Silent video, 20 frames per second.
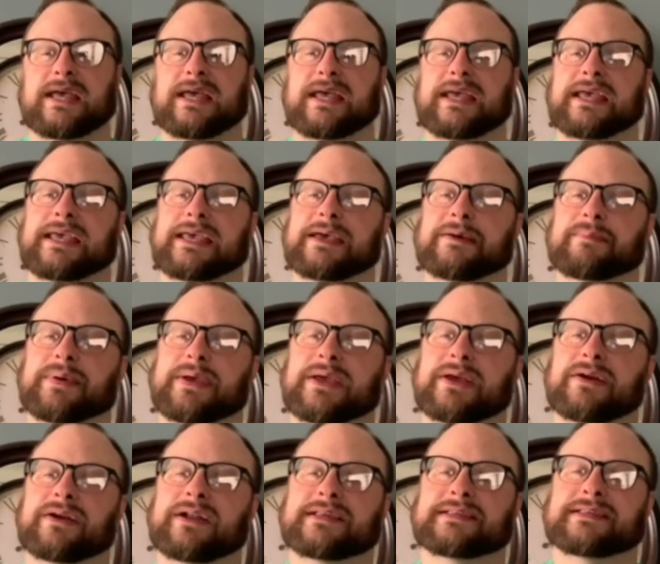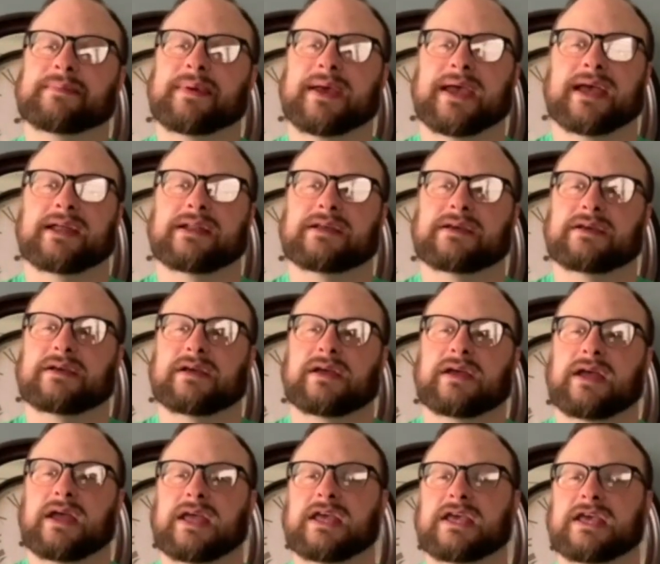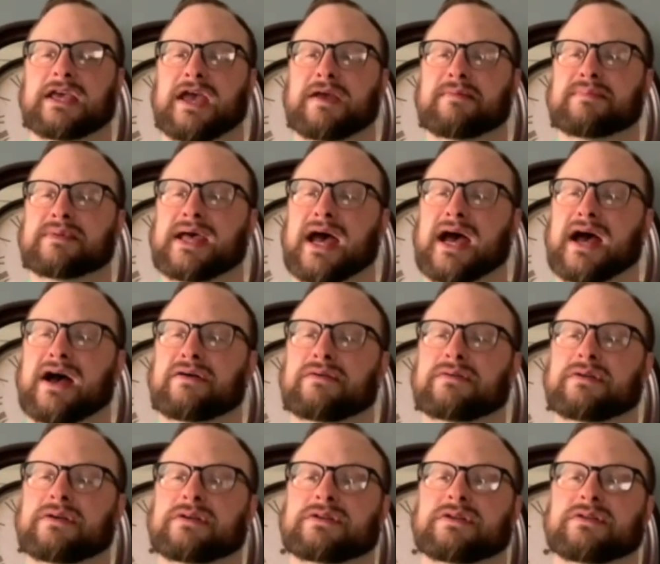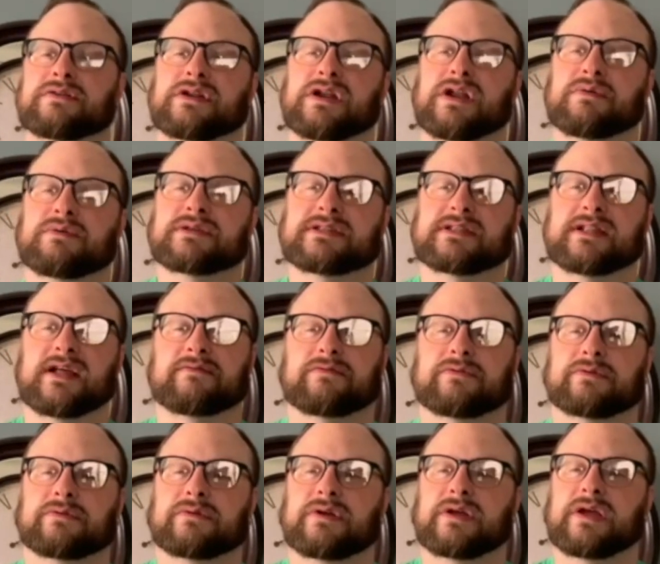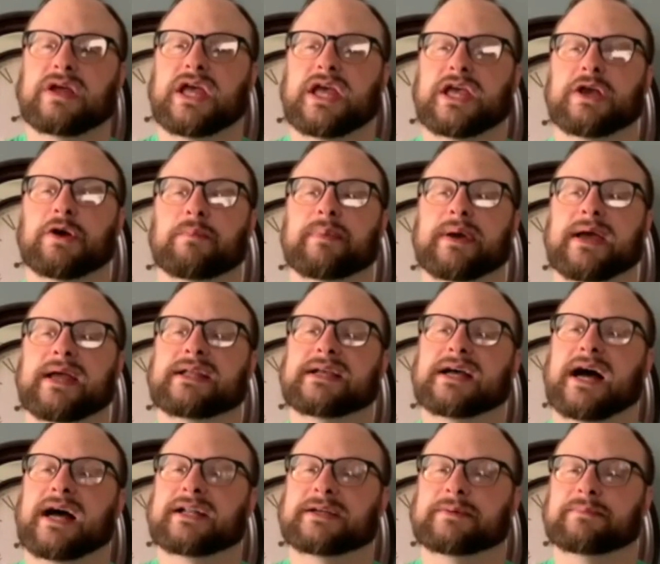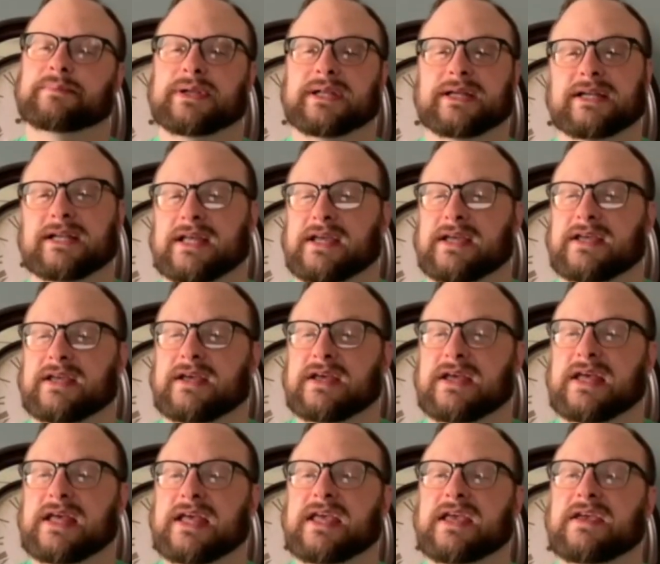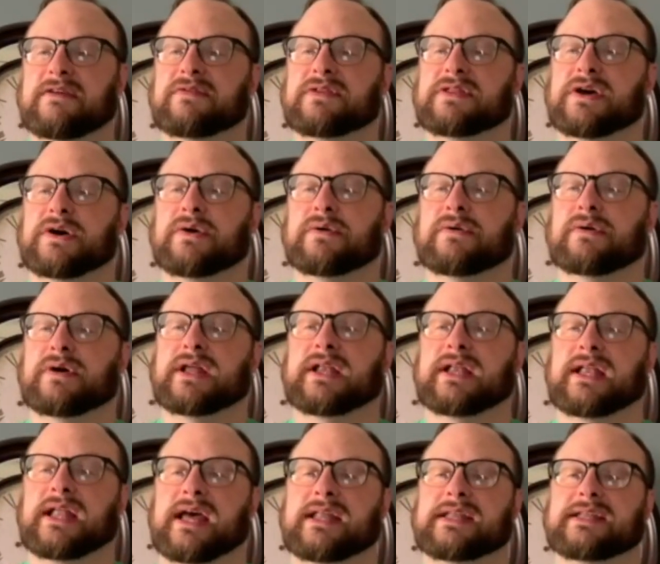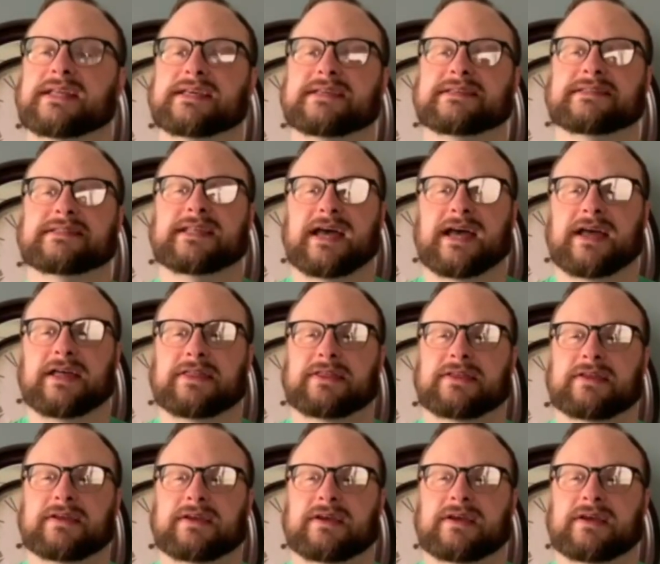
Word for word: He appeared as a man. He came down to the lowest level. He obeyed God completely even though it led to his death.